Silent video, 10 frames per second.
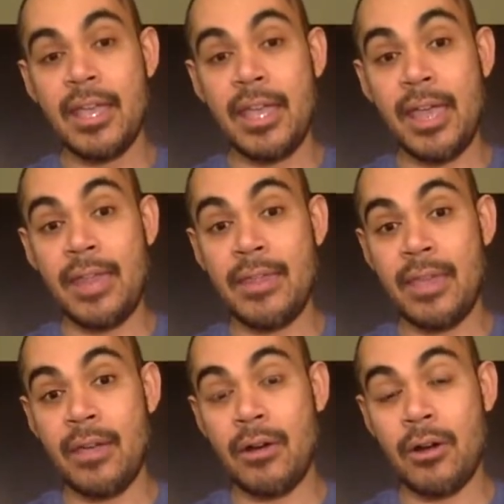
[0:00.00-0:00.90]
And
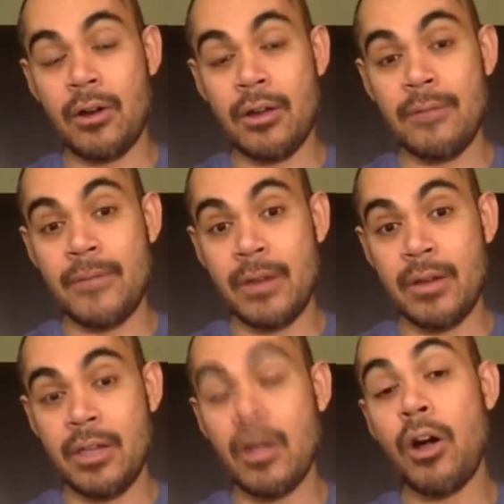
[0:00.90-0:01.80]
they are a
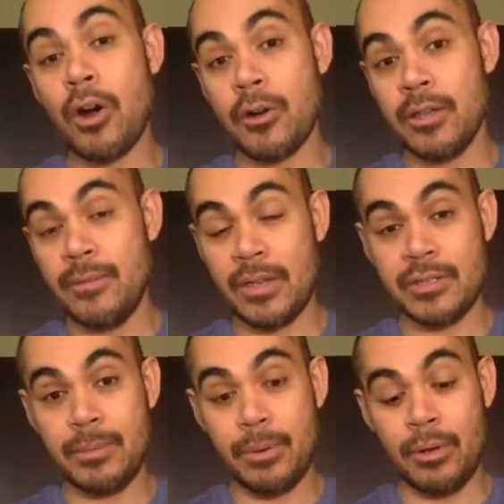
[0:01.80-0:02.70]
very hardy
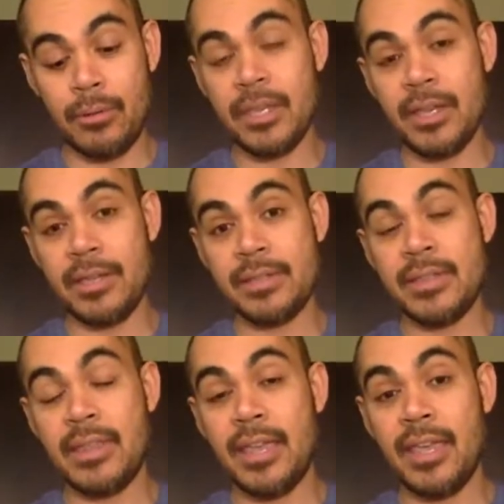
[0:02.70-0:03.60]
vegetable
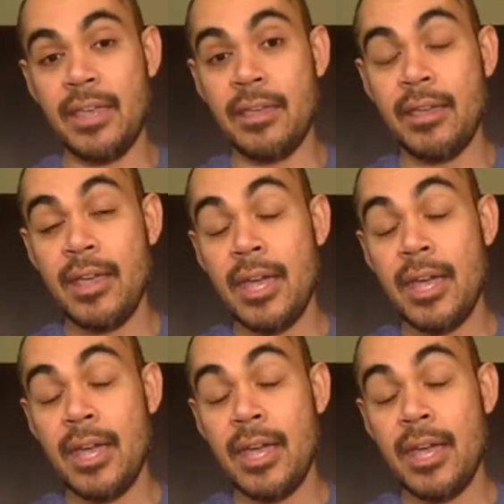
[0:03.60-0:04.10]
because they